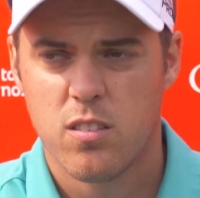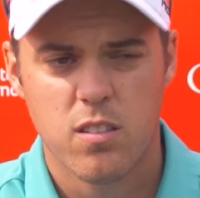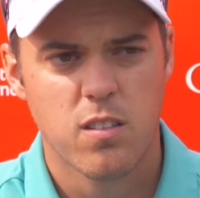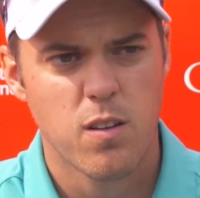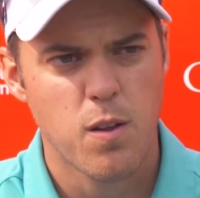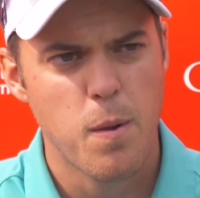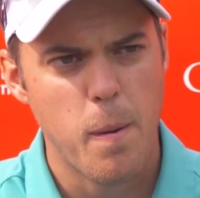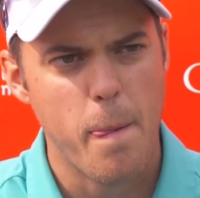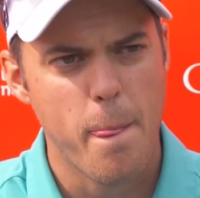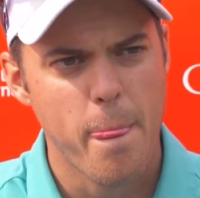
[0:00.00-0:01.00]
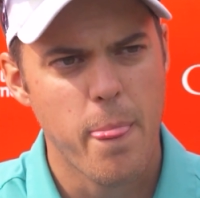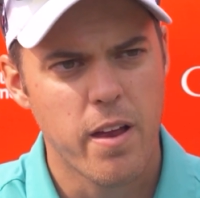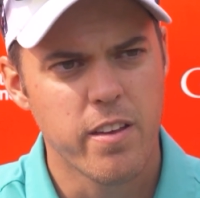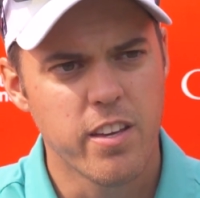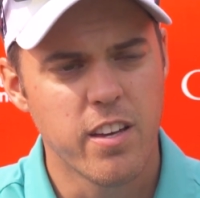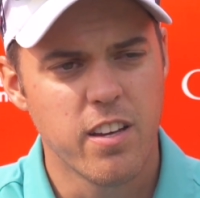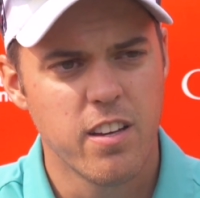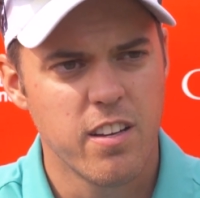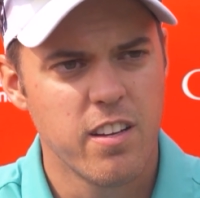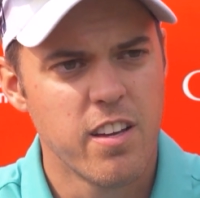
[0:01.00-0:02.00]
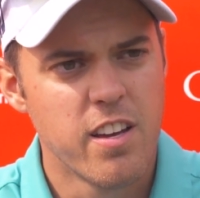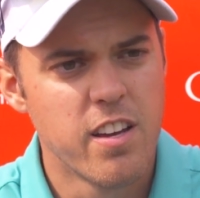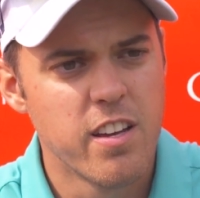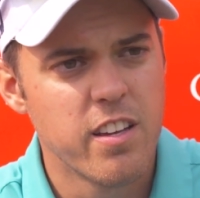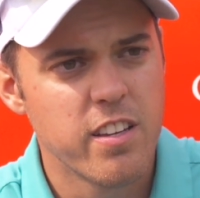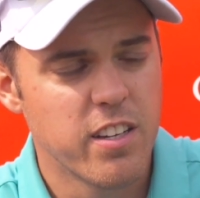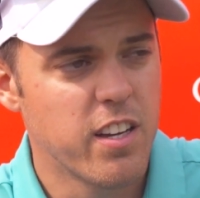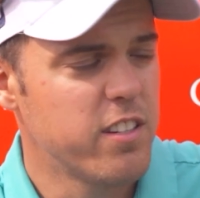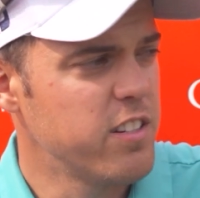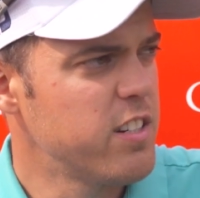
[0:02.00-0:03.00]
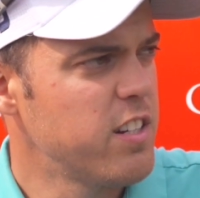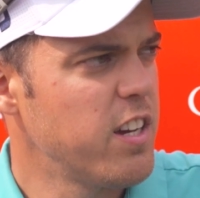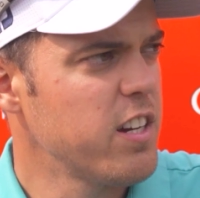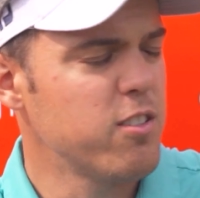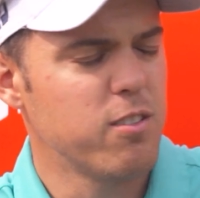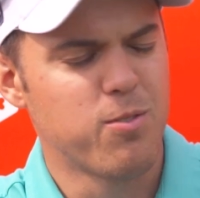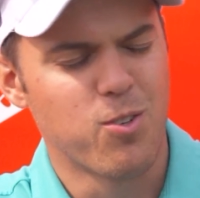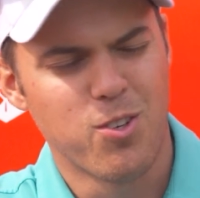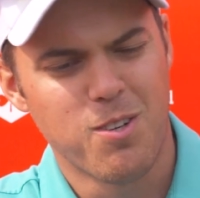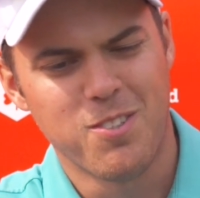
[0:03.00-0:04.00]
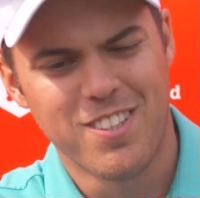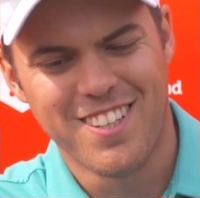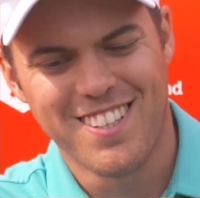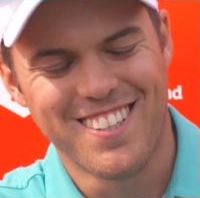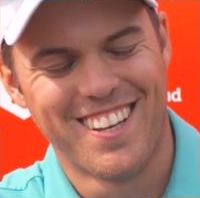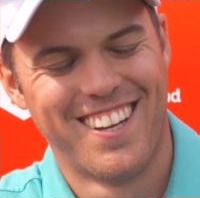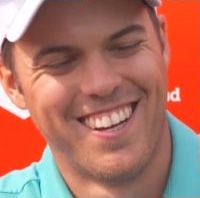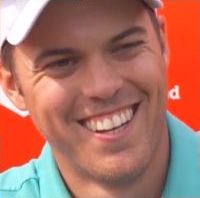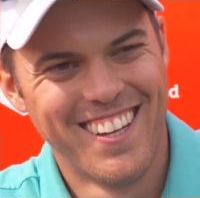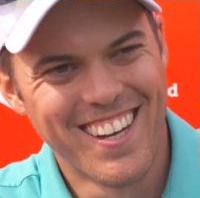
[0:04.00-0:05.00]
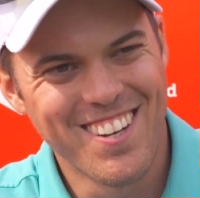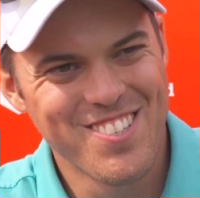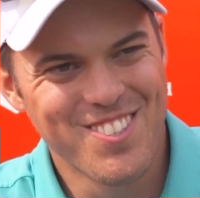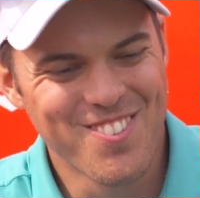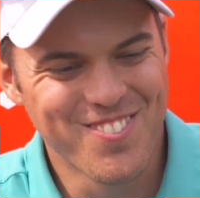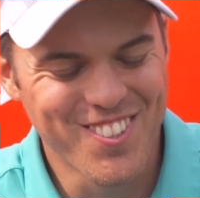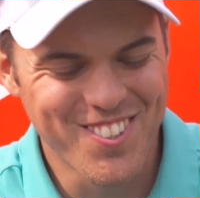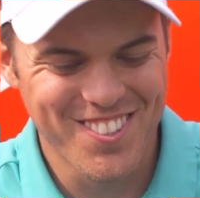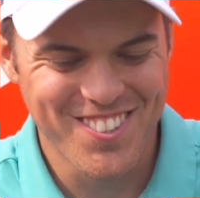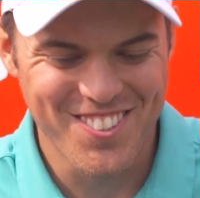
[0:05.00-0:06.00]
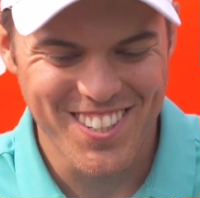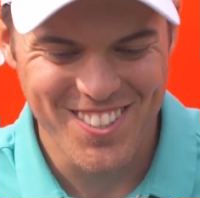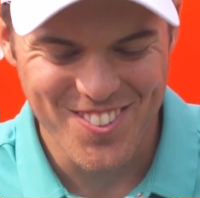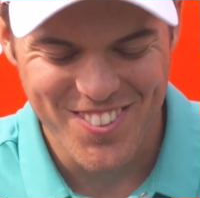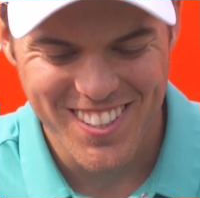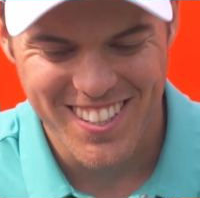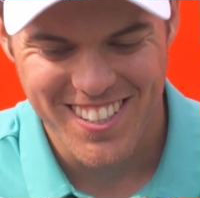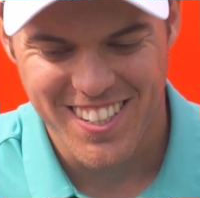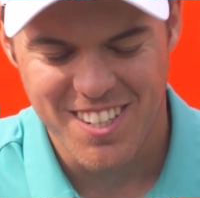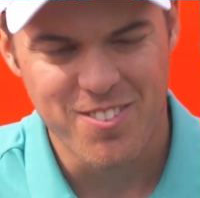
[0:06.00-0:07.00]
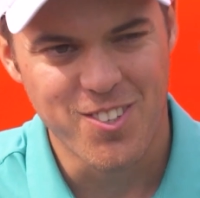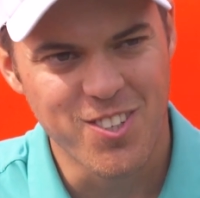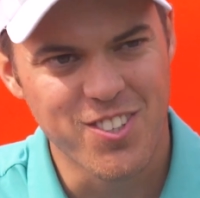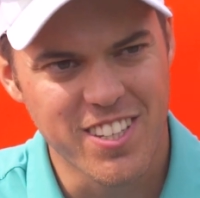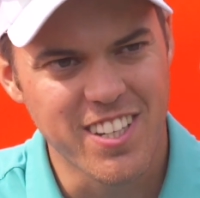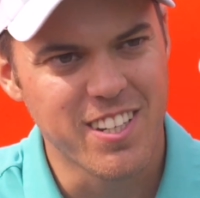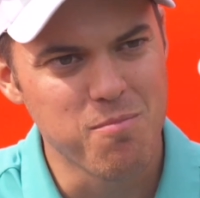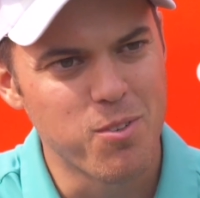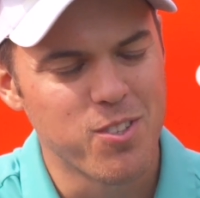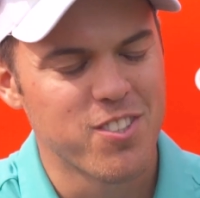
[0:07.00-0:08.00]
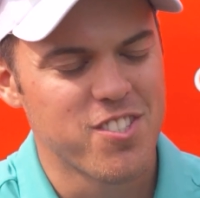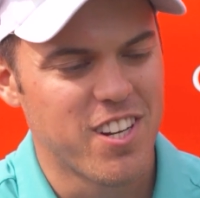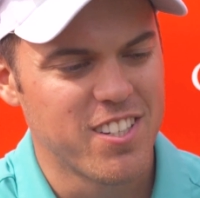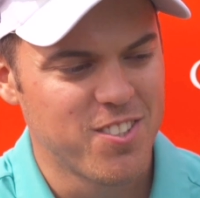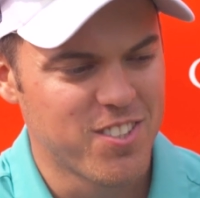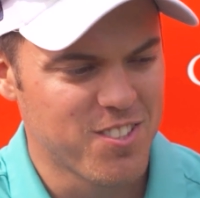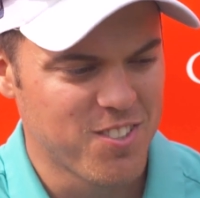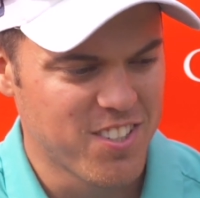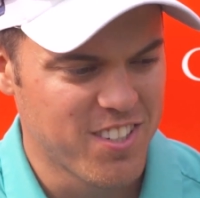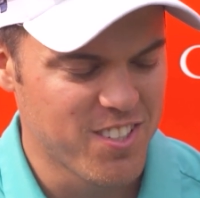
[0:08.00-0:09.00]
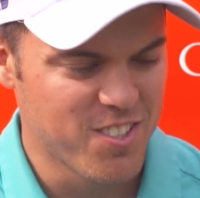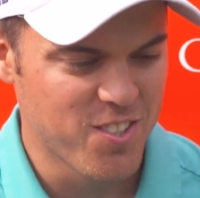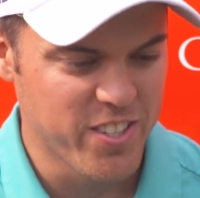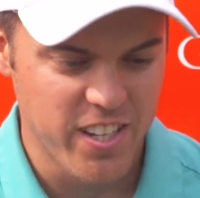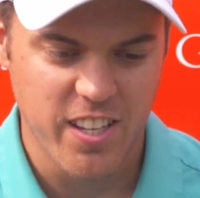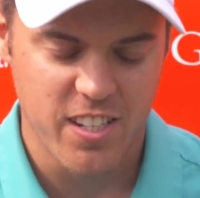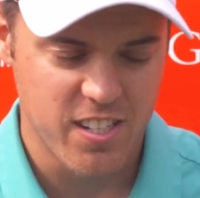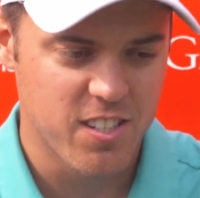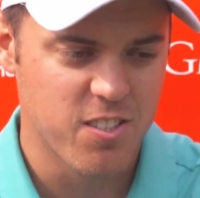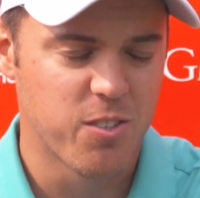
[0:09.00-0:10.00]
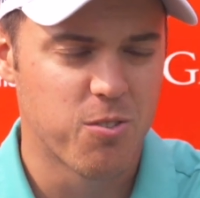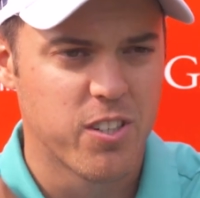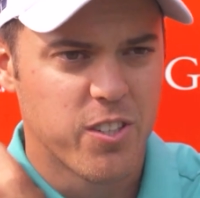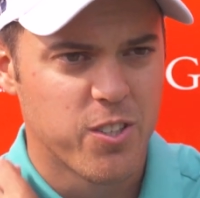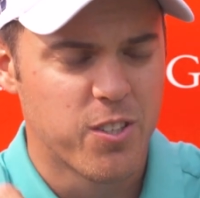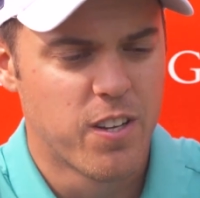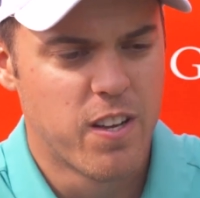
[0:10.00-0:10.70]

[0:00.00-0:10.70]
A lot to play for now towards the end of the season for you. Yeah, there is. I actually forgot about that. I was so focused on trying to win this that I forgot that I get points on Challenge Tour as well. So, yeah, that's actually really good.